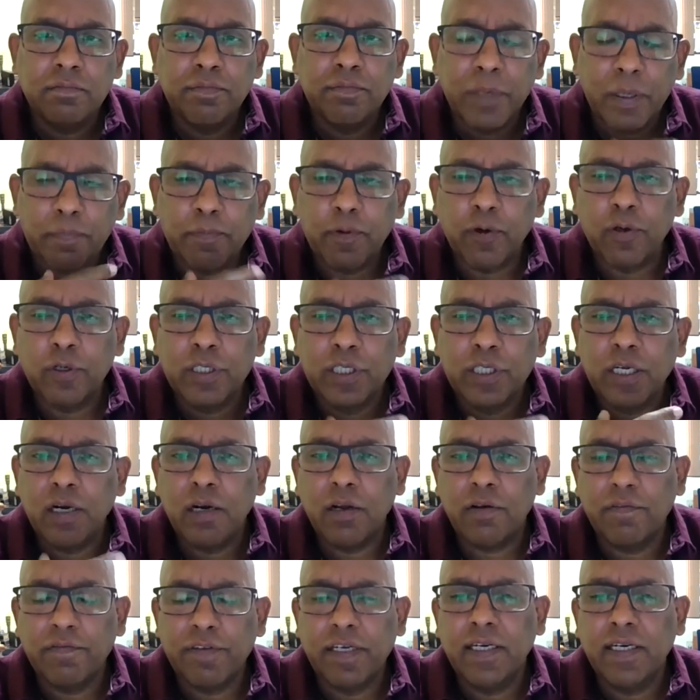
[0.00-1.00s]
proportion
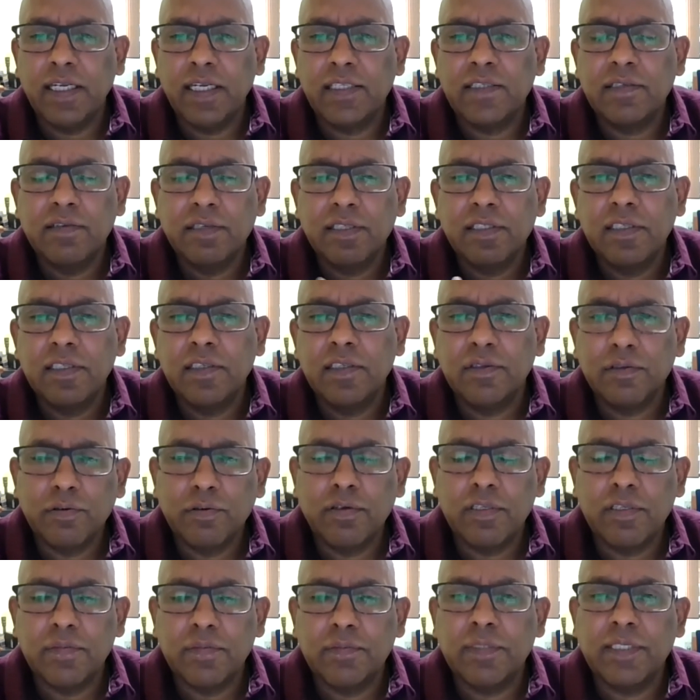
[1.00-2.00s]
of industries in
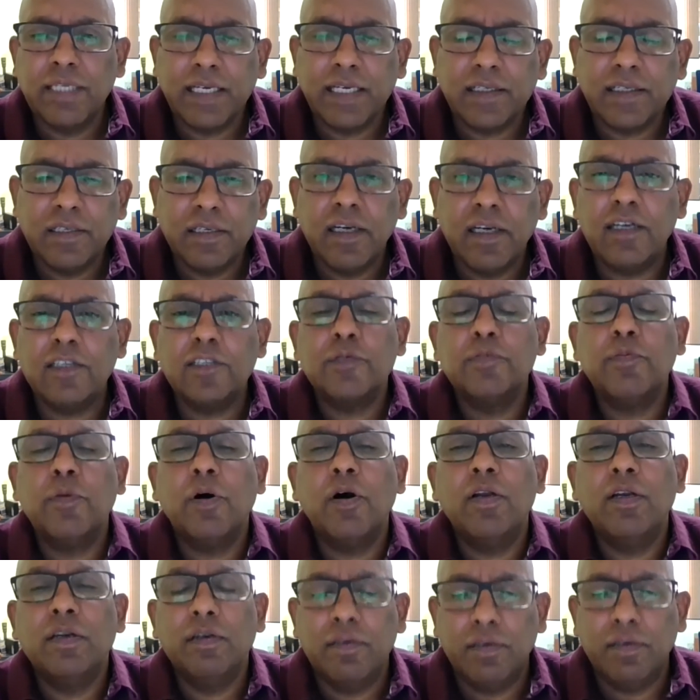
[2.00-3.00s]
tourism sector are
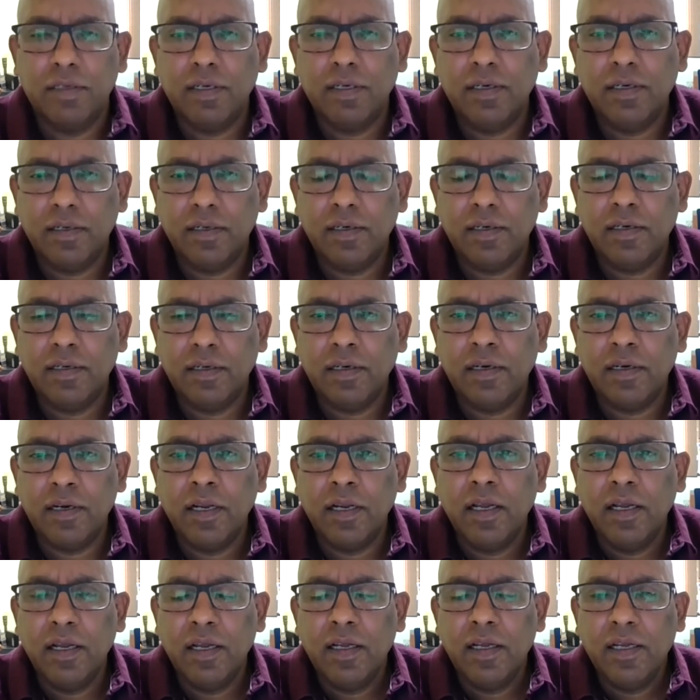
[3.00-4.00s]
small
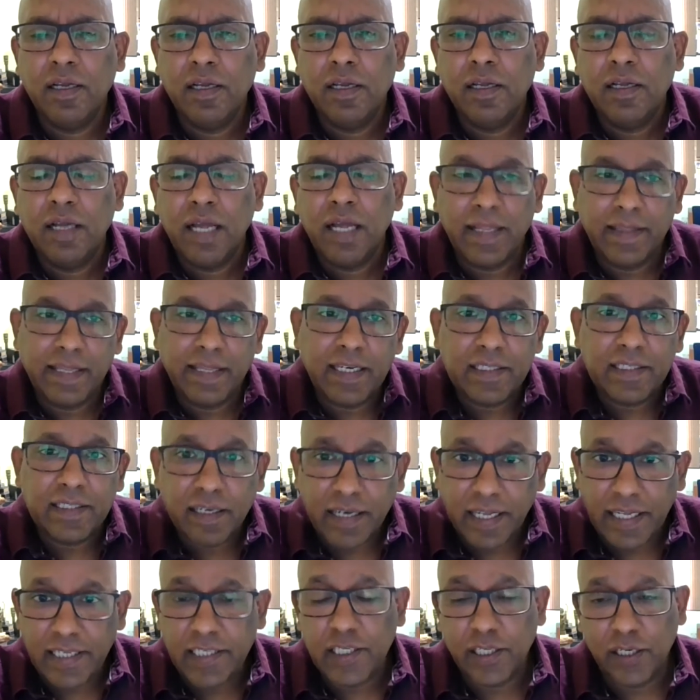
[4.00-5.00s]
That's the
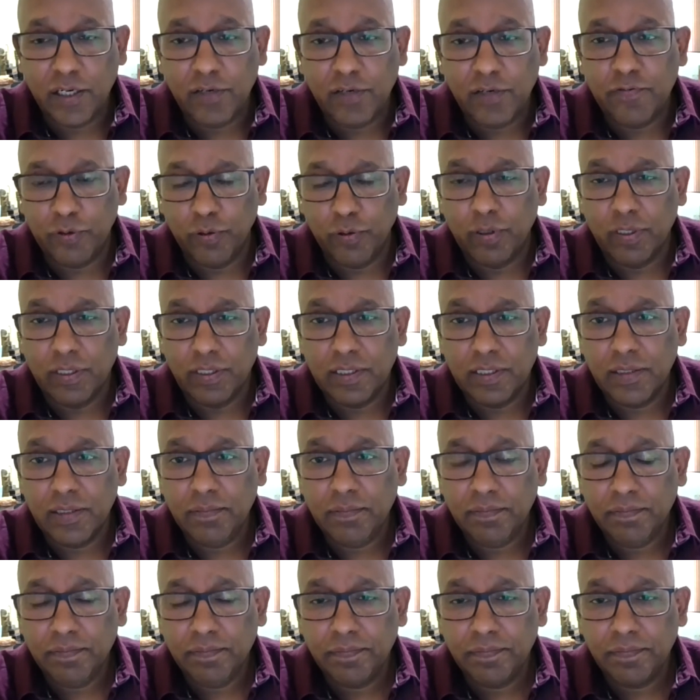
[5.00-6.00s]
nature of tourism.
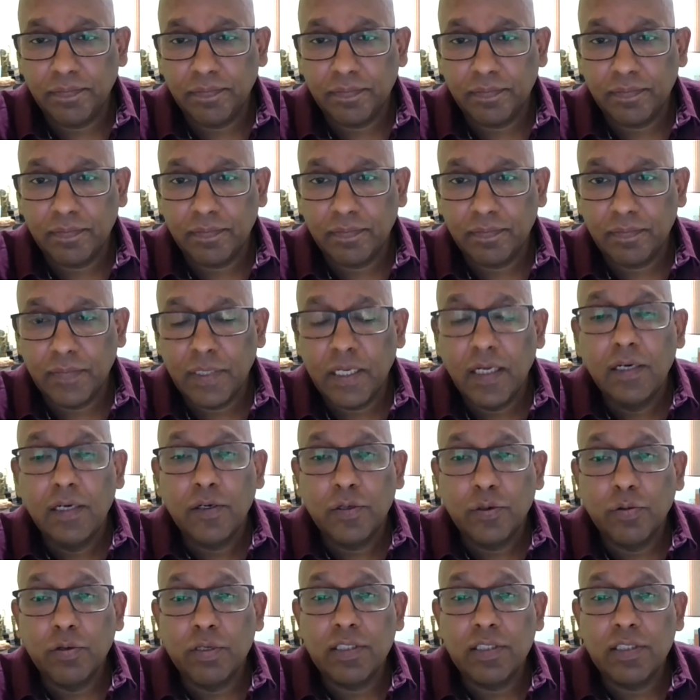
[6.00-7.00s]

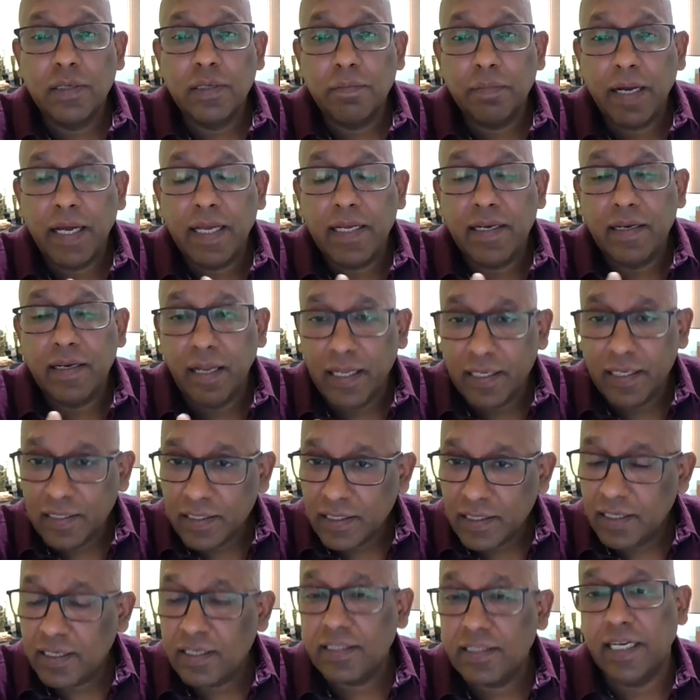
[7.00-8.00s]
Tourism by
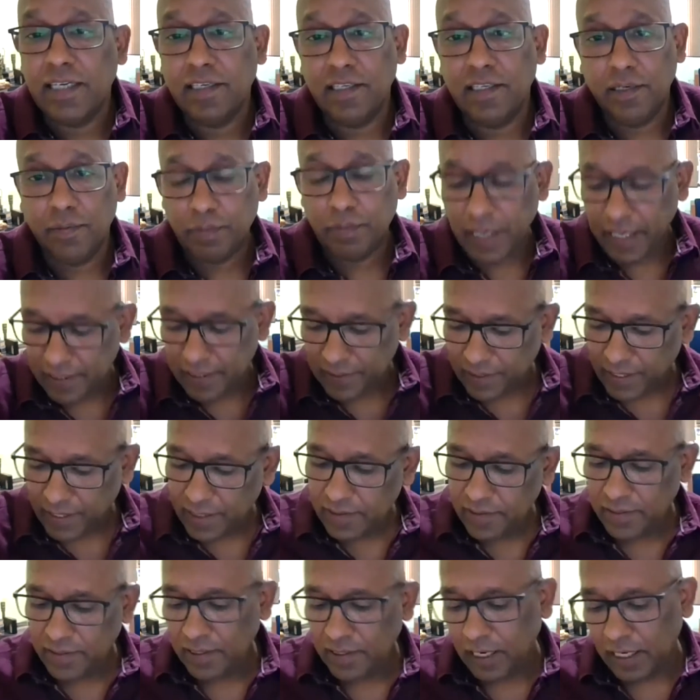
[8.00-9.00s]
nature is
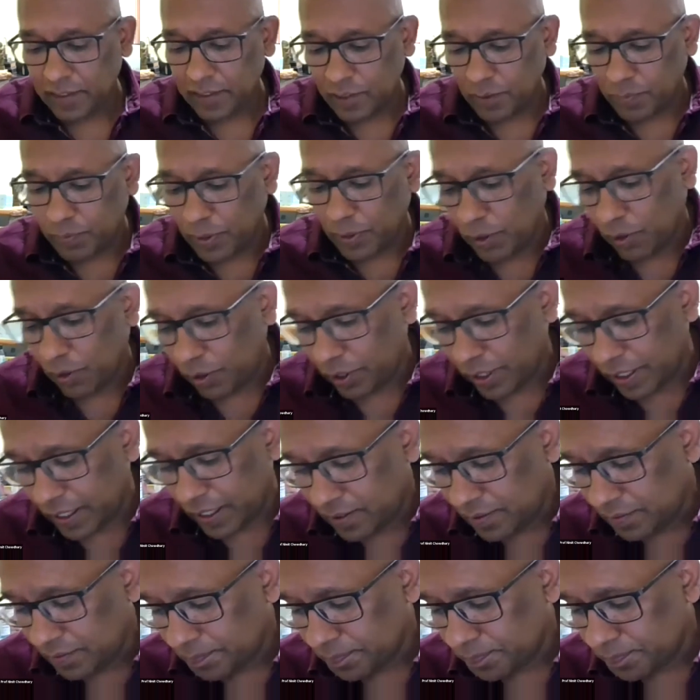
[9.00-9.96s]
enterprising, entrepreneurial.